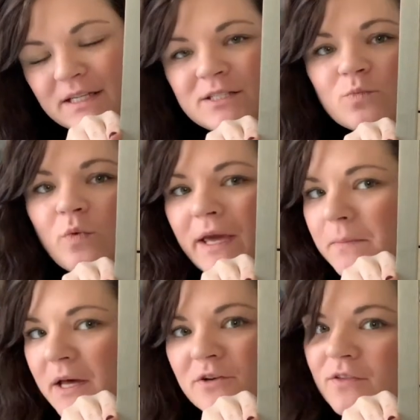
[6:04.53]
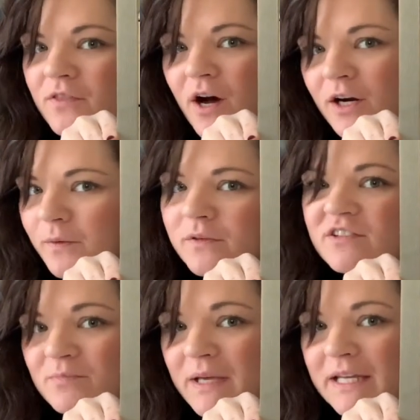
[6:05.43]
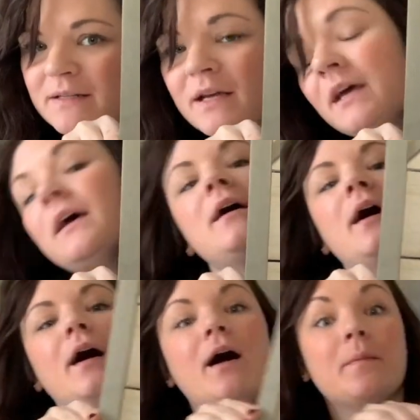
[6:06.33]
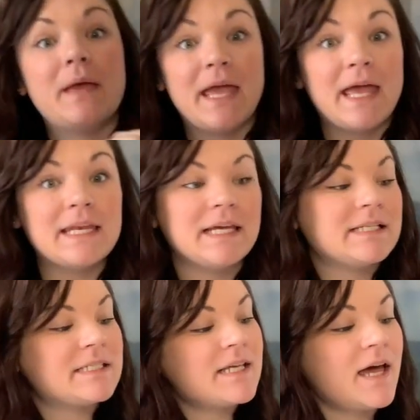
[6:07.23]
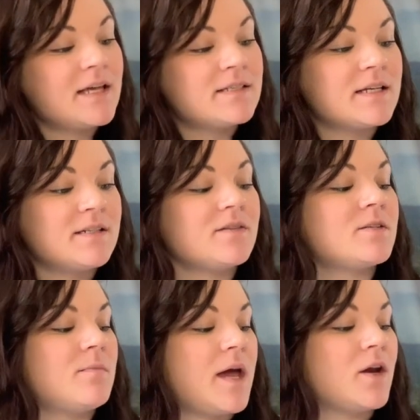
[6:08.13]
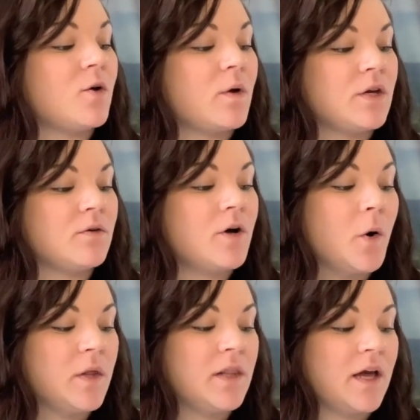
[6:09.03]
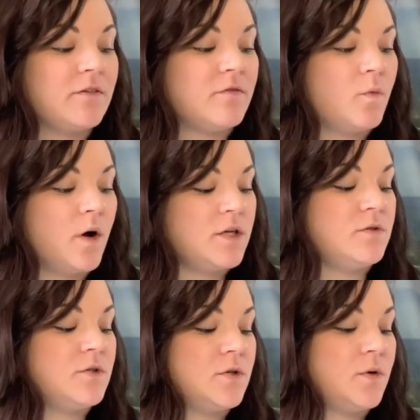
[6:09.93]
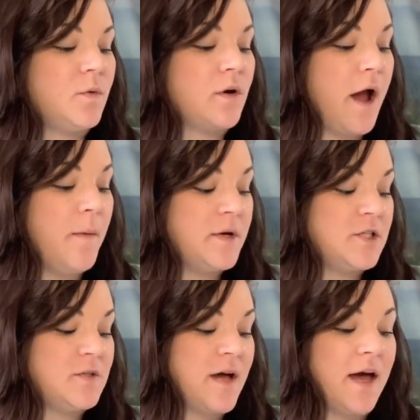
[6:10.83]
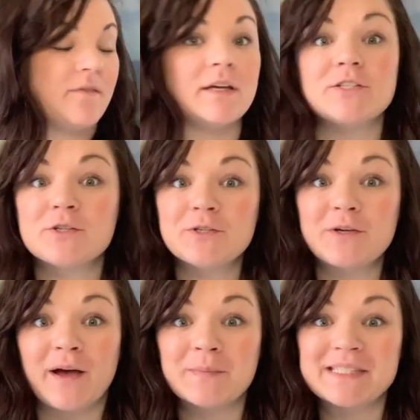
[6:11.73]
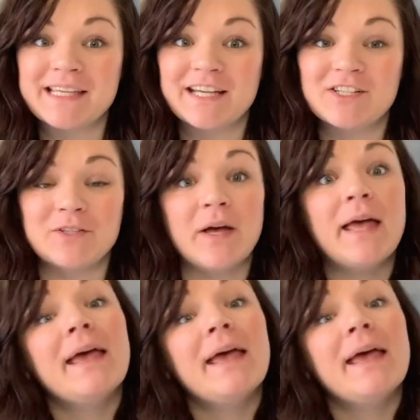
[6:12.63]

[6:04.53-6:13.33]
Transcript: It's way better than the heart would have been. And it says it doesn't matter where you go in life, what you do, or how much you have, it's who you have beside you.